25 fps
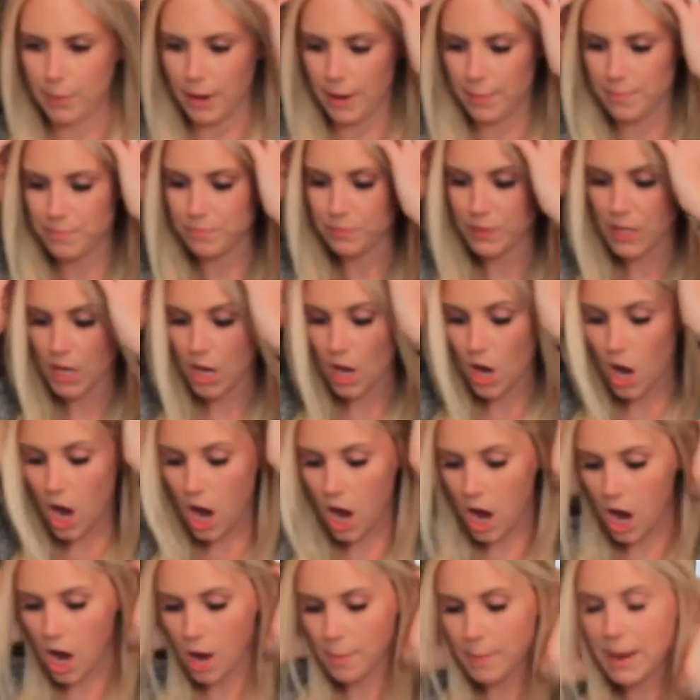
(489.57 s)
But
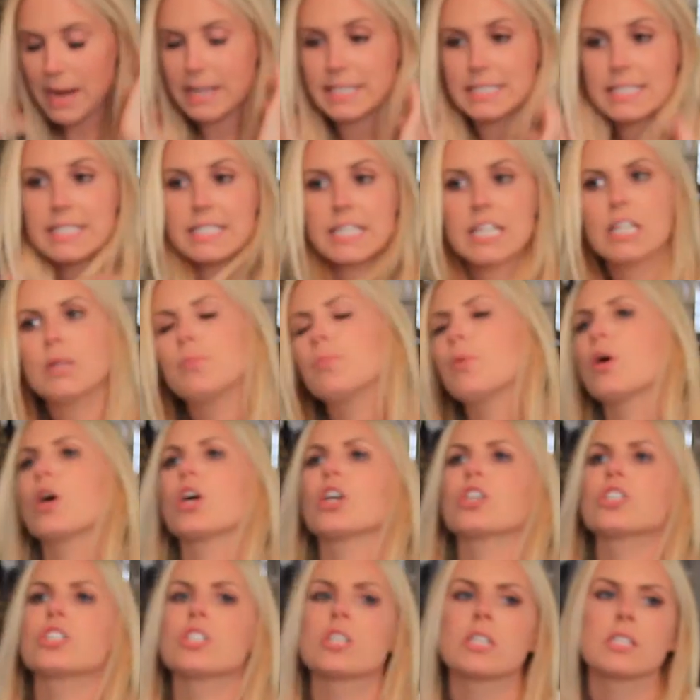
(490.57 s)
I did
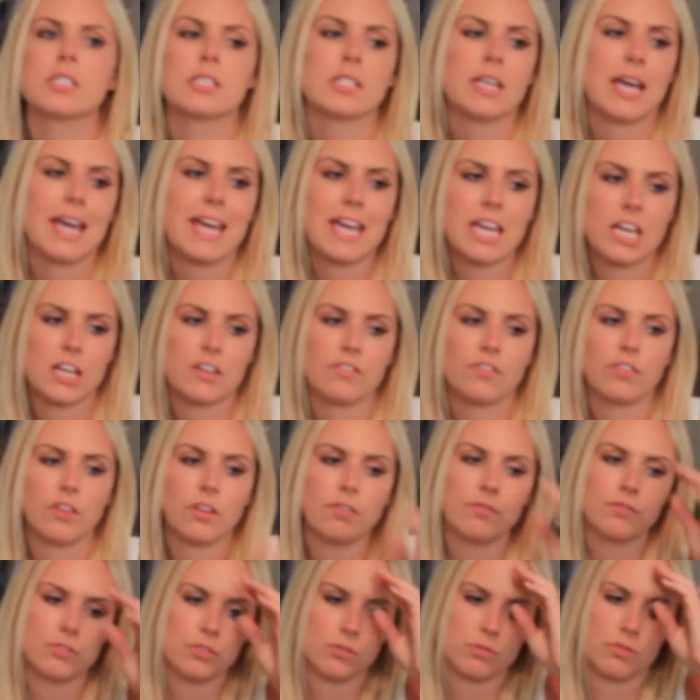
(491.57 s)
purchase a handful
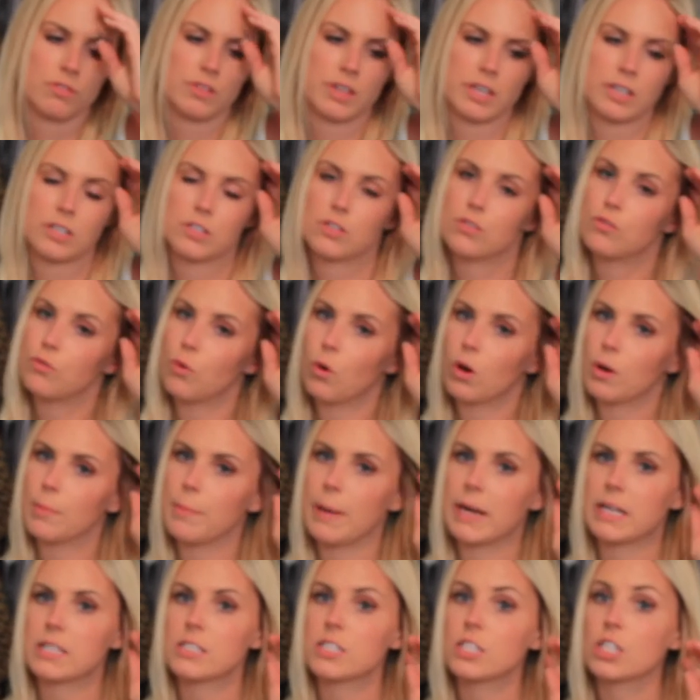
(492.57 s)
of new things for
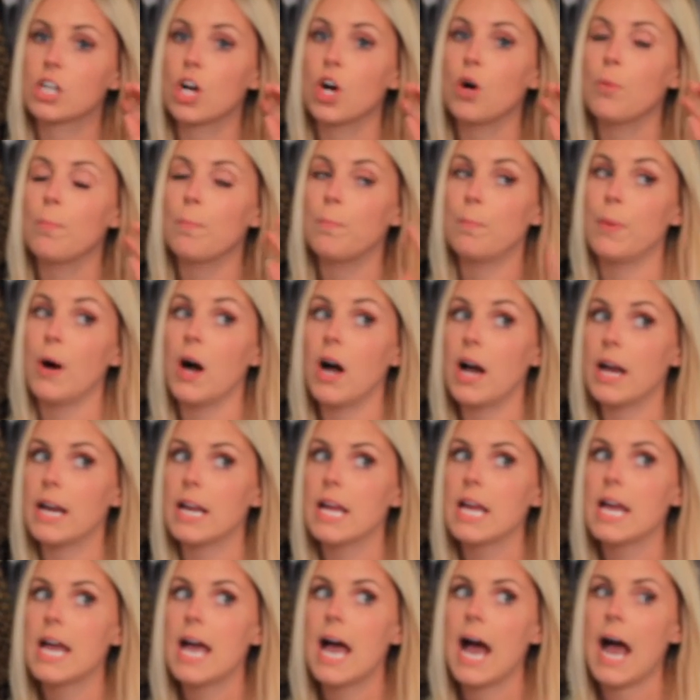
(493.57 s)
Mexico, but
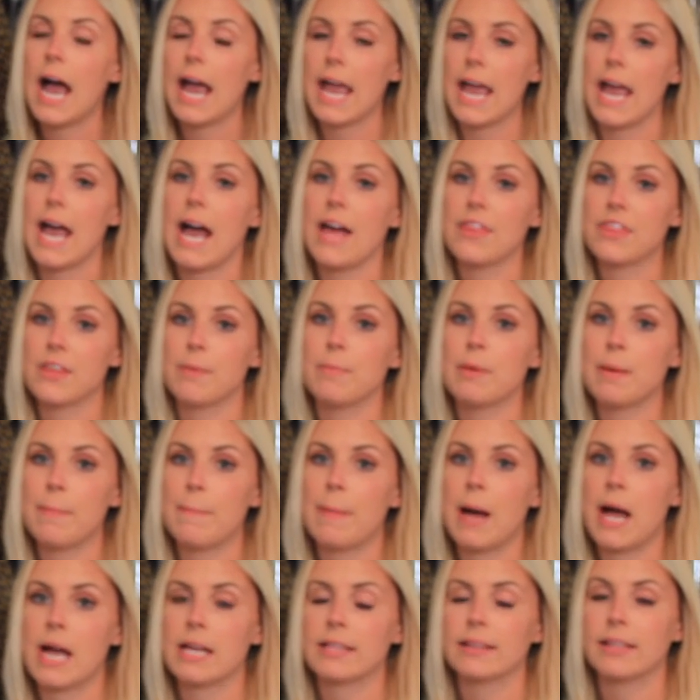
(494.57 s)
I had them in
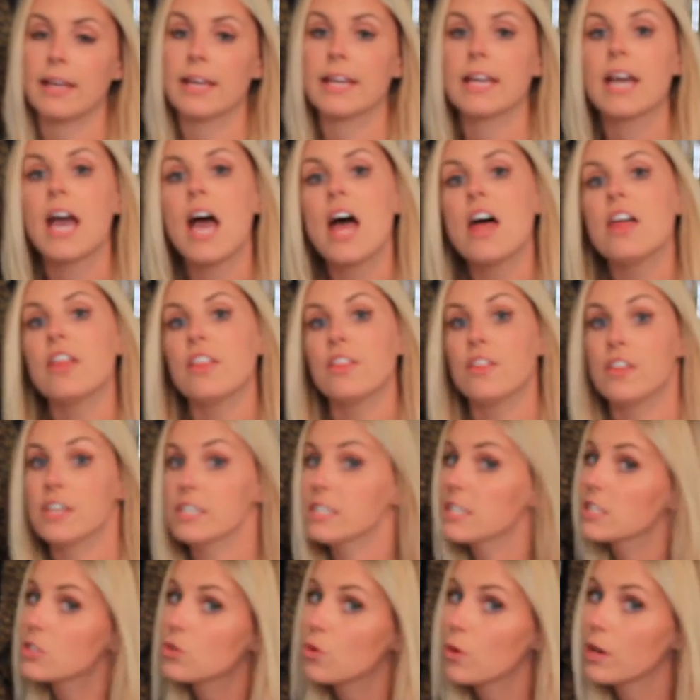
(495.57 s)
mind like,
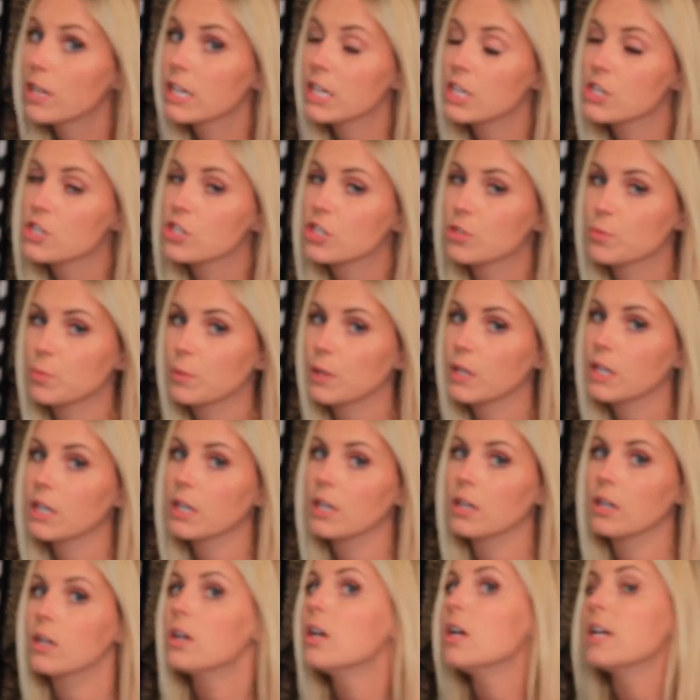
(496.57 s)
this is going in your
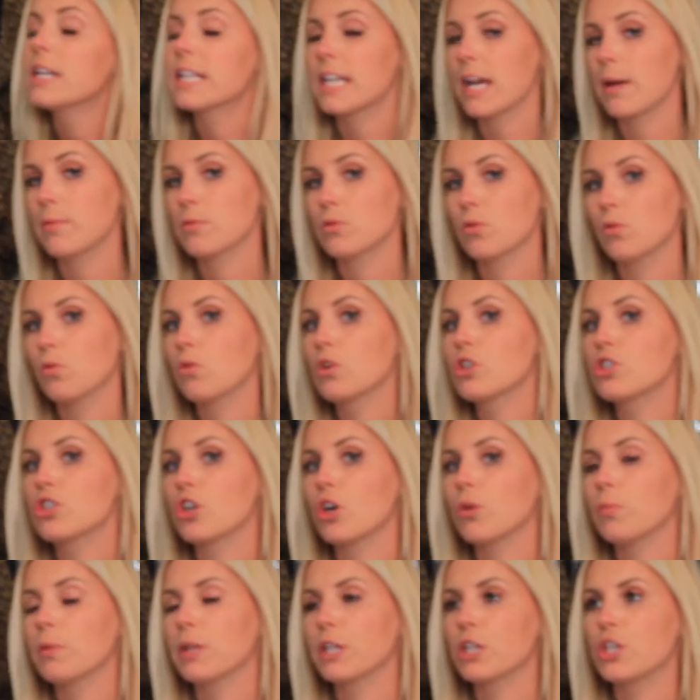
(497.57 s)
spring capsule
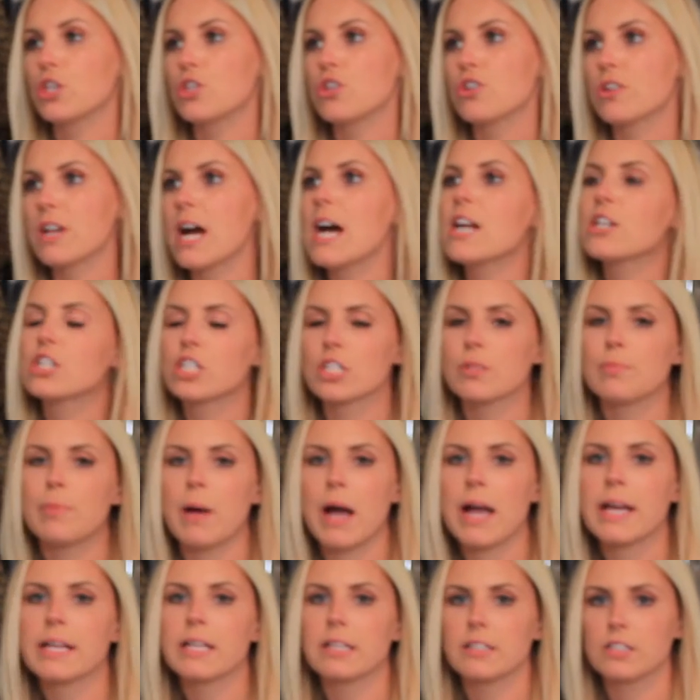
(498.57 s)
wardrobe. Like, you're not just
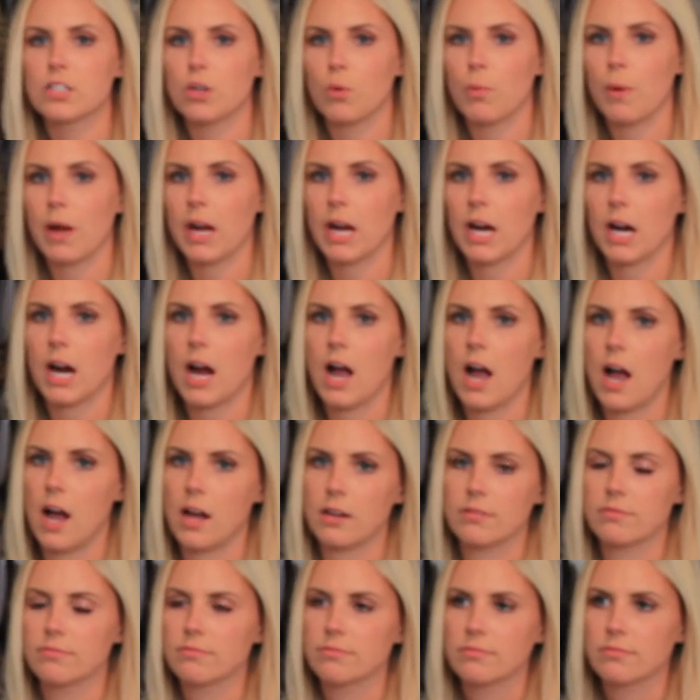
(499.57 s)
buying it to wear
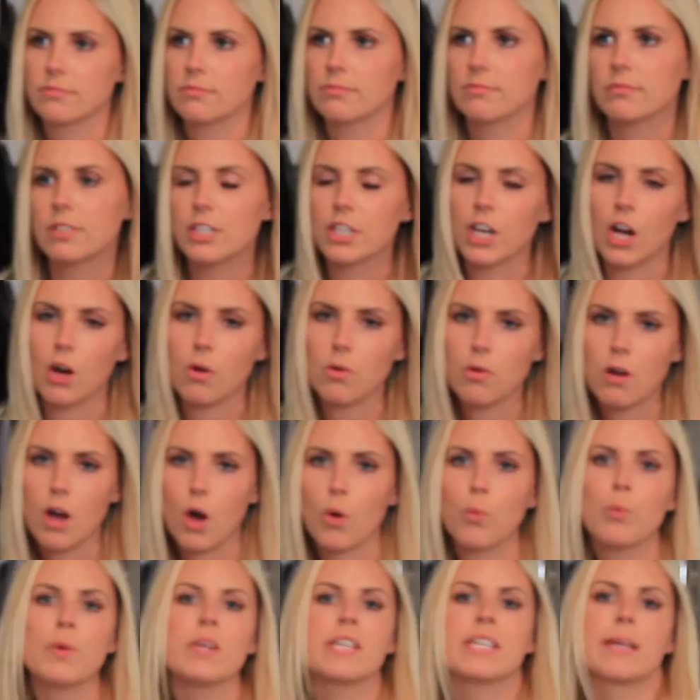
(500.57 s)
on, you know,
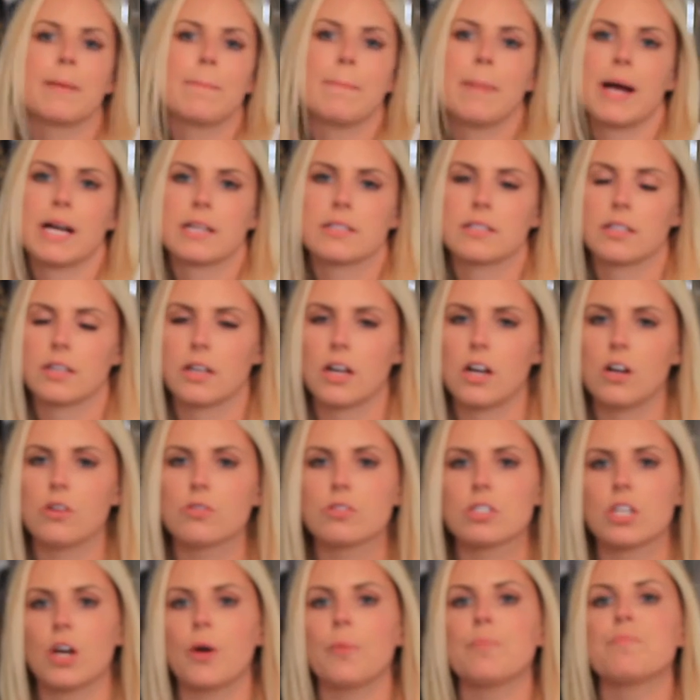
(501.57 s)
a week in Mexico.
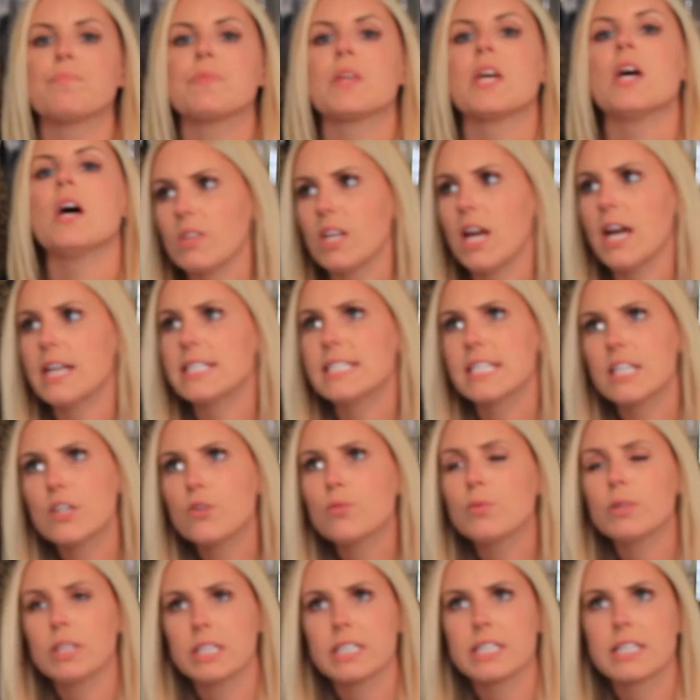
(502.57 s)
So I
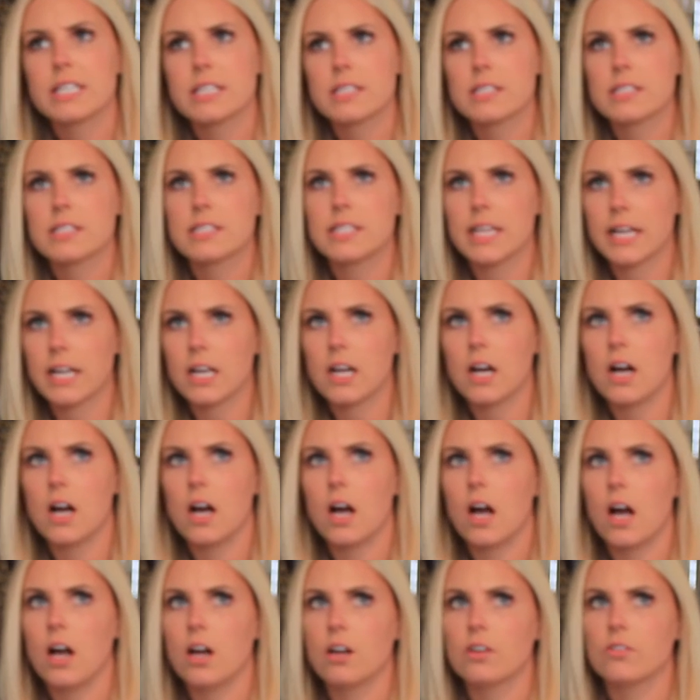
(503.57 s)
didn't really get sick
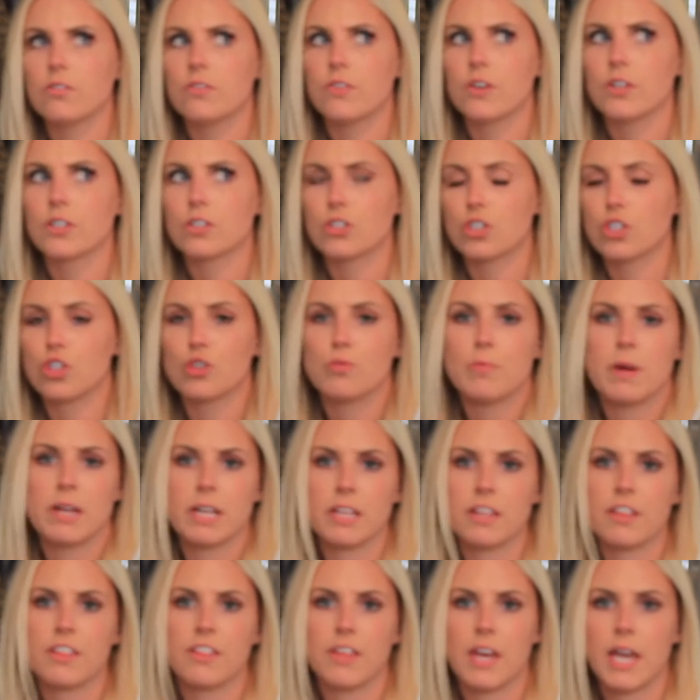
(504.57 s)
of too
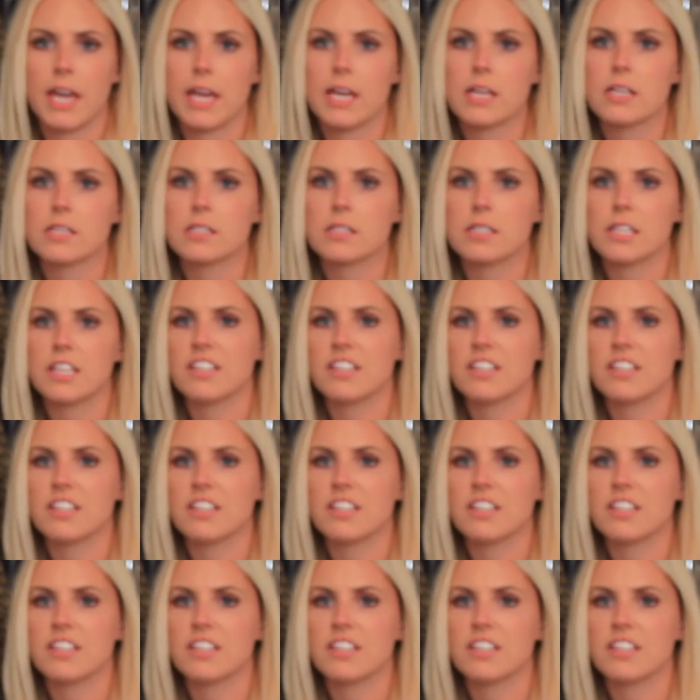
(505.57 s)
many things.